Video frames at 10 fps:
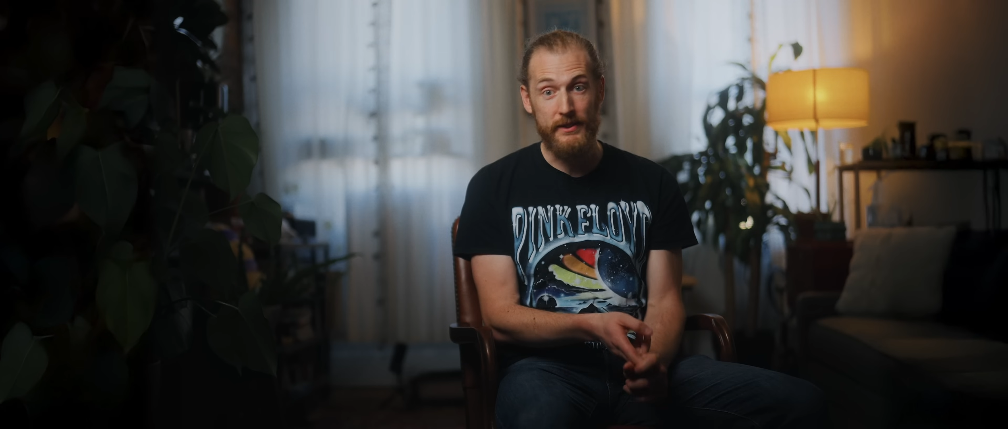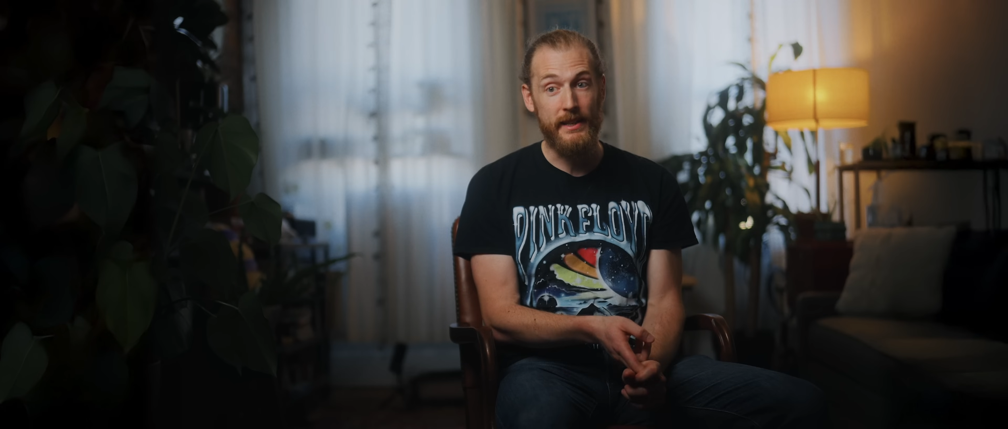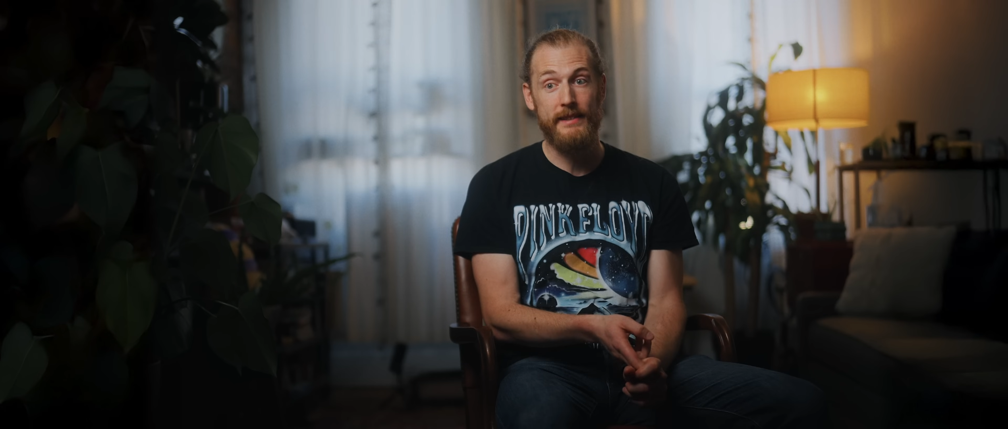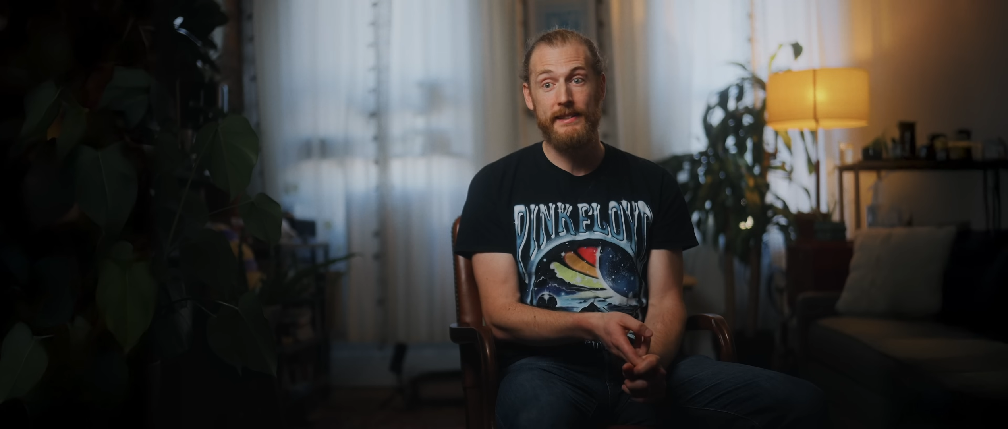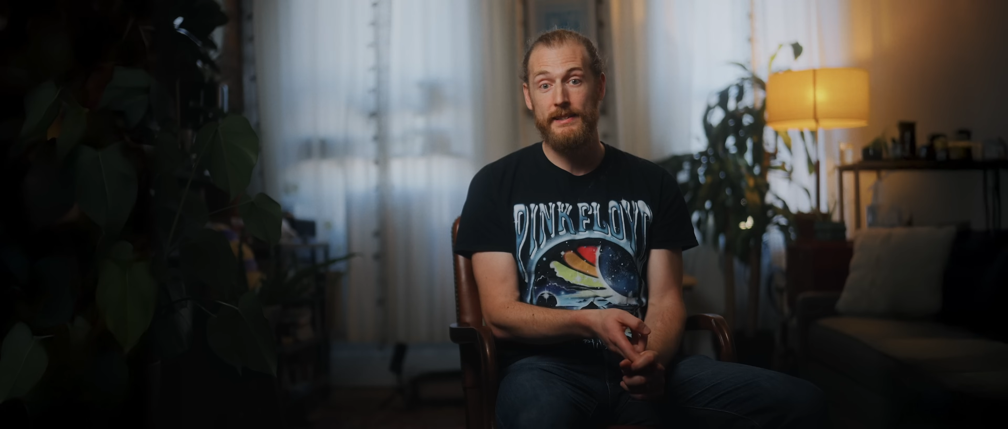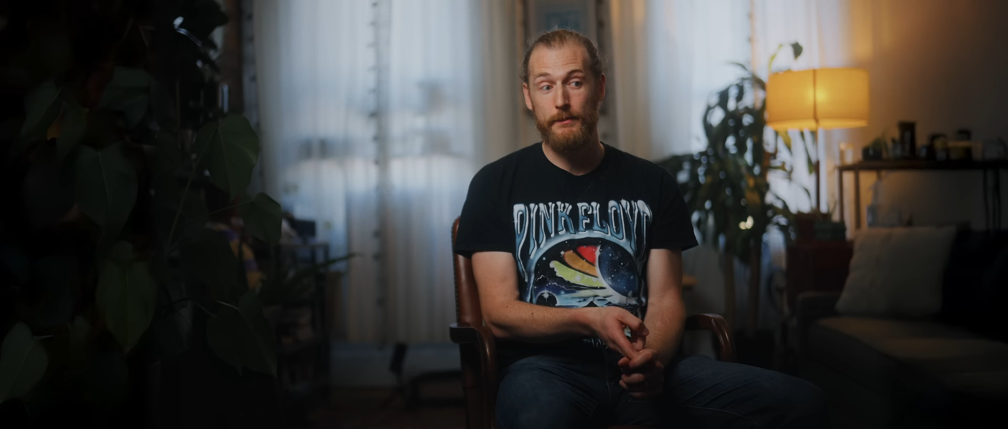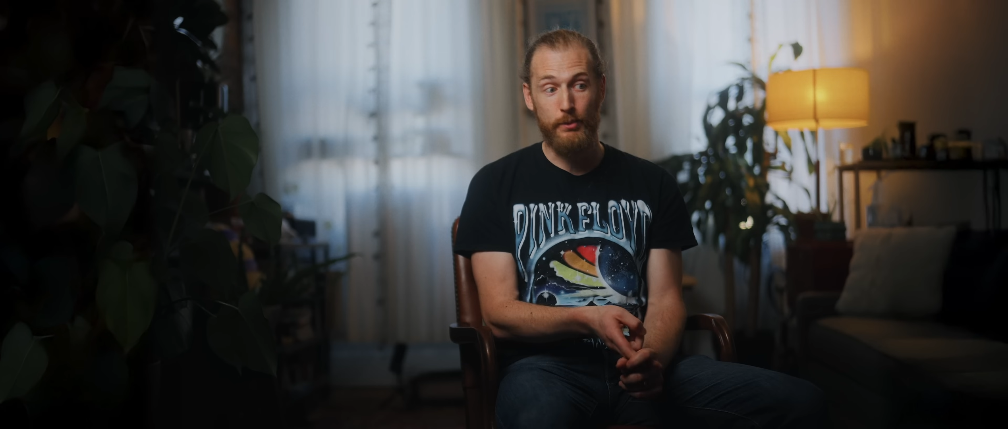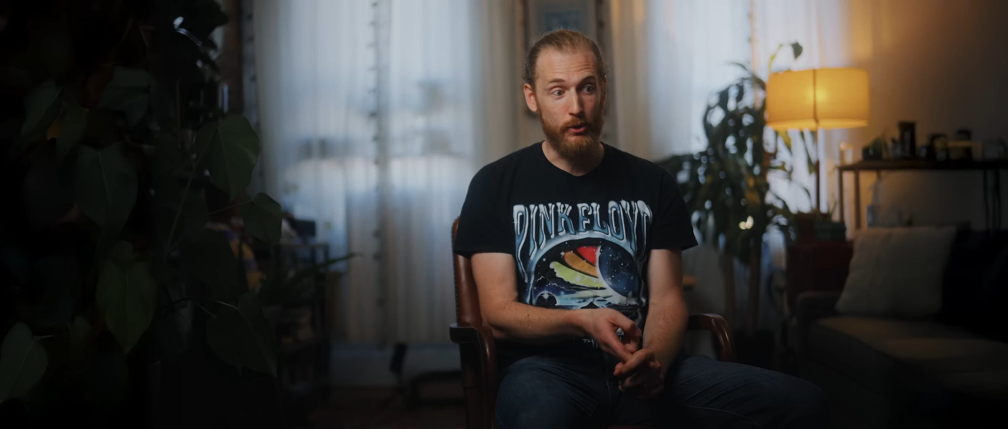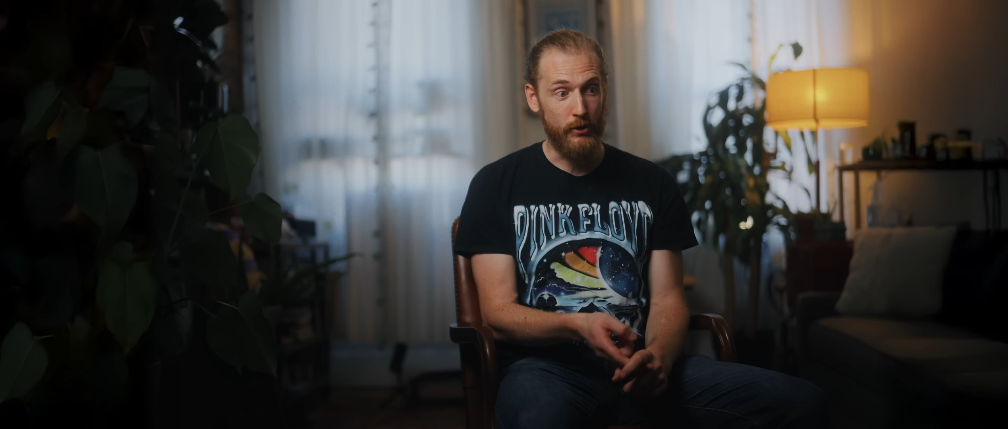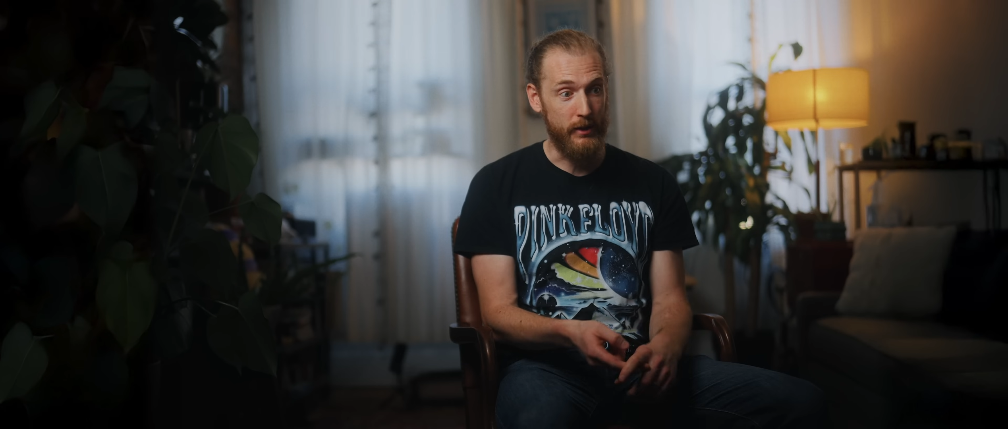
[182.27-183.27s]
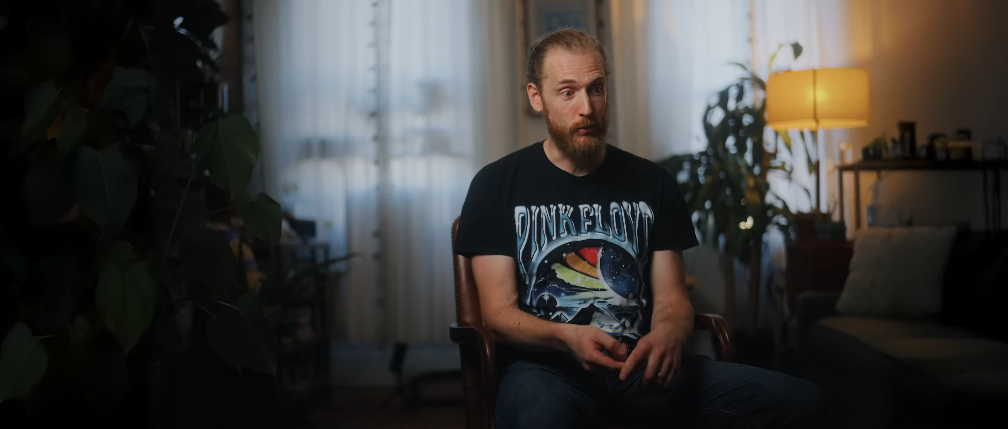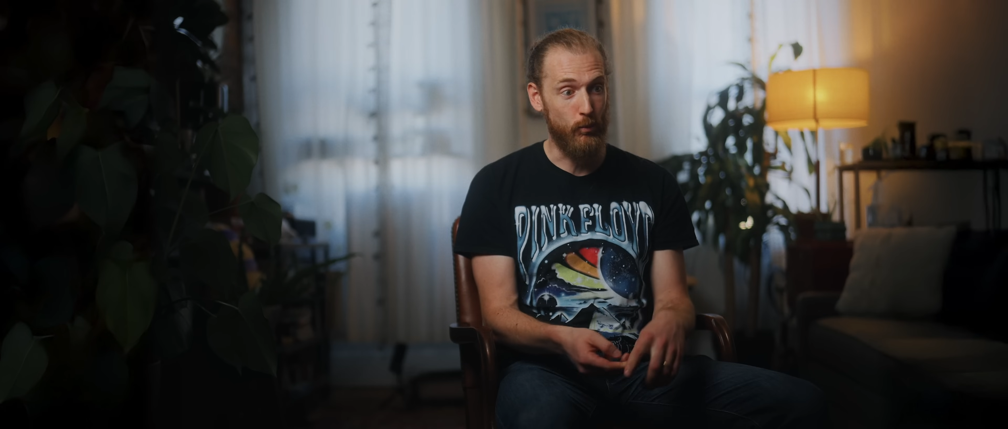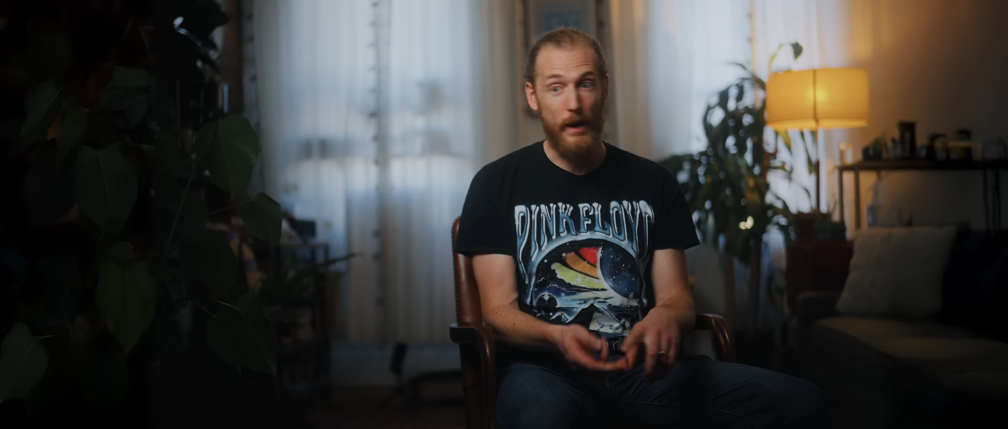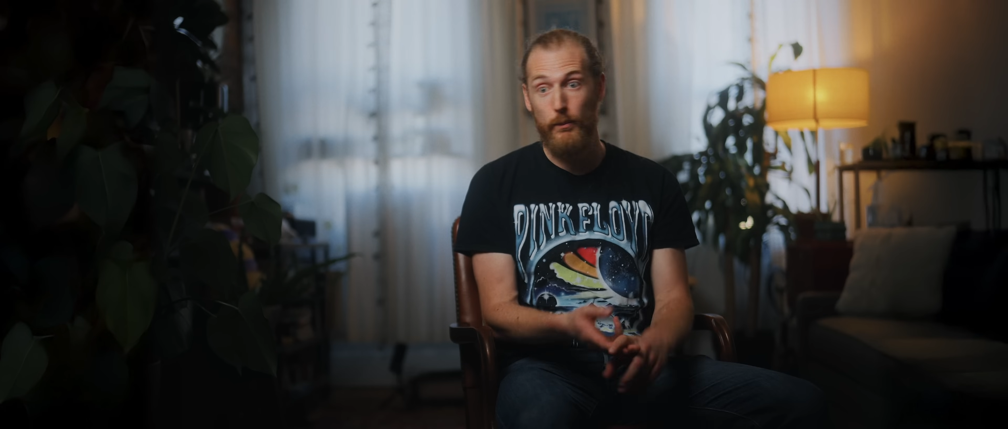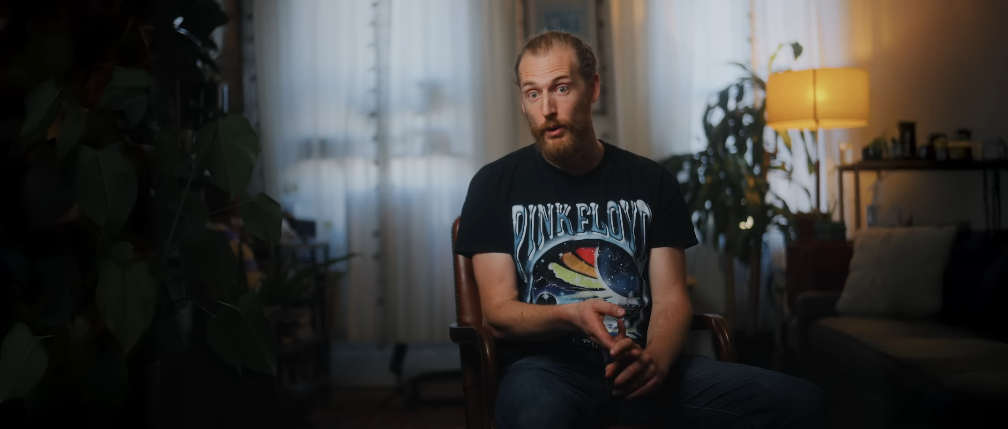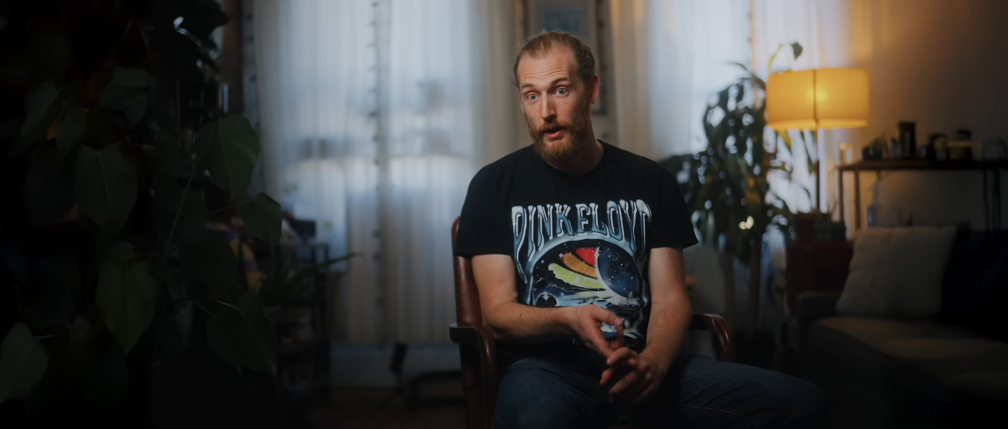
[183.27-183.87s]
CSS support and web